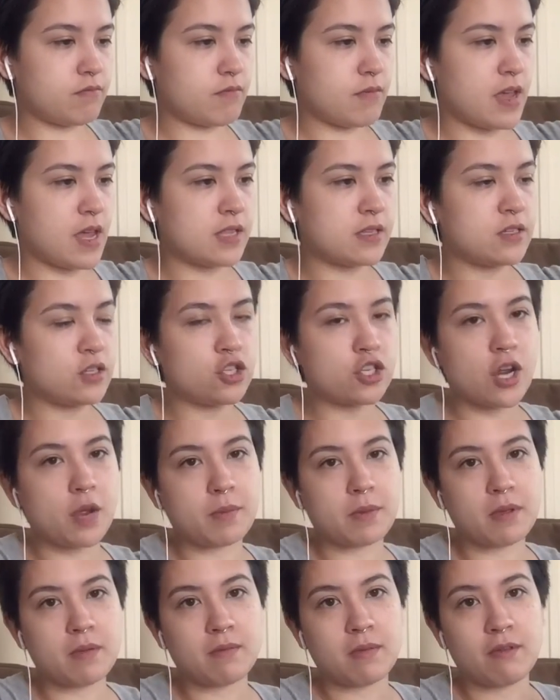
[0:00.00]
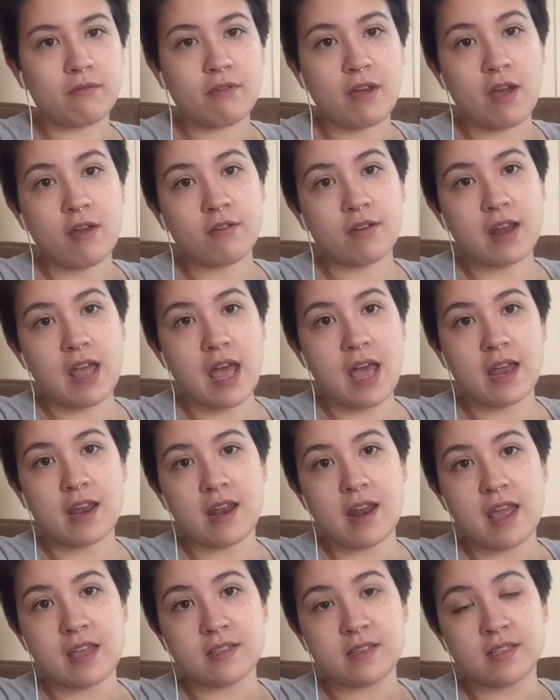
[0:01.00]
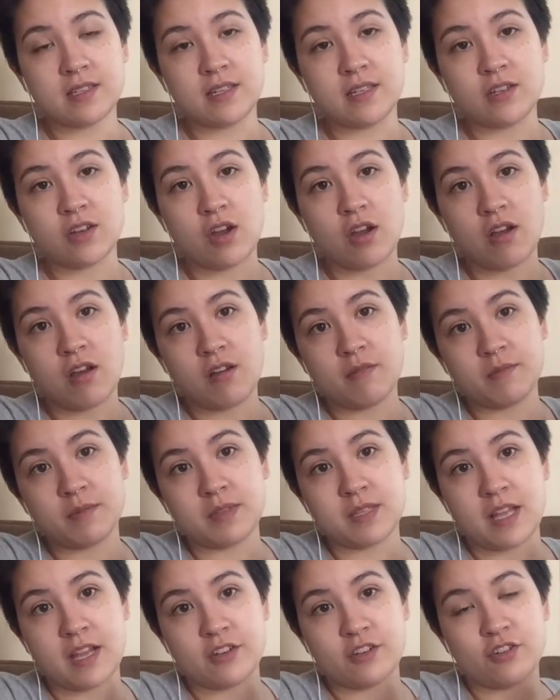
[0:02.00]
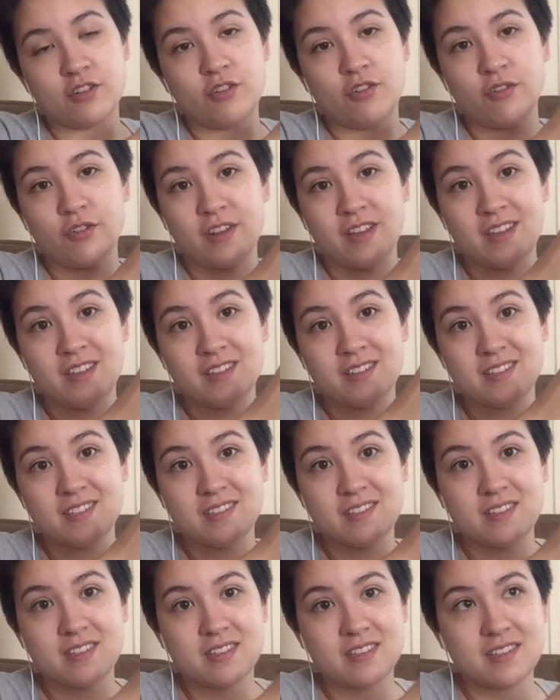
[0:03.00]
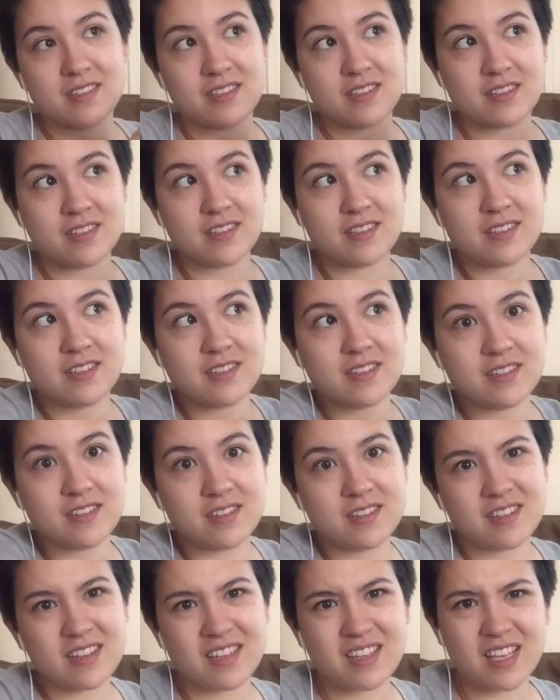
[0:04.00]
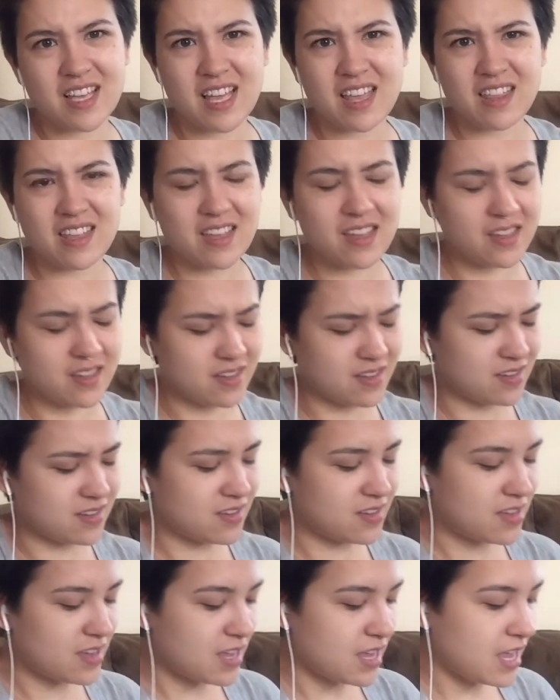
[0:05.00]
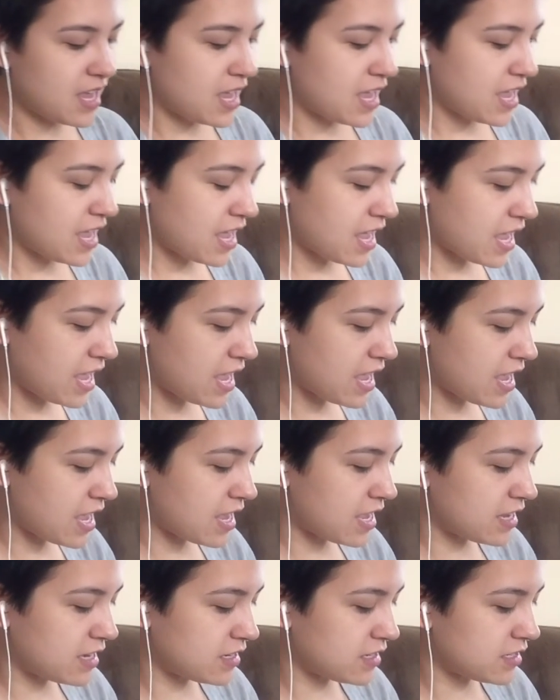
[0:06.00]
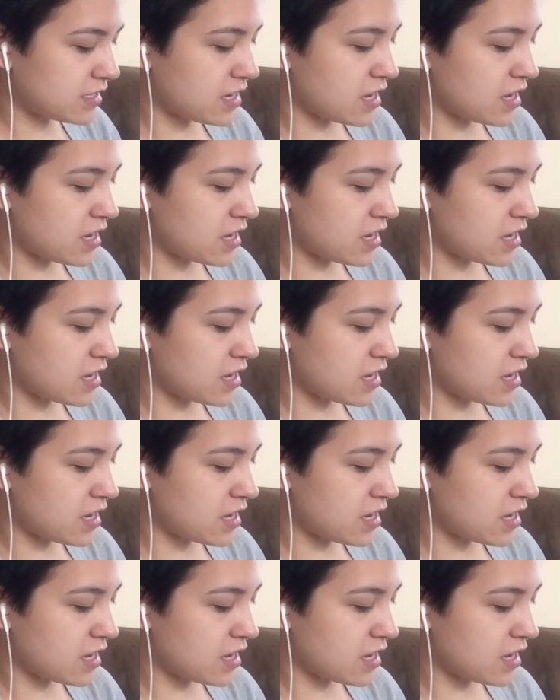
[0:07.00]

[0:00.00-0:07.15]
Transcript: Etsy shop can be found at etsy.com/noodleknits, I think. And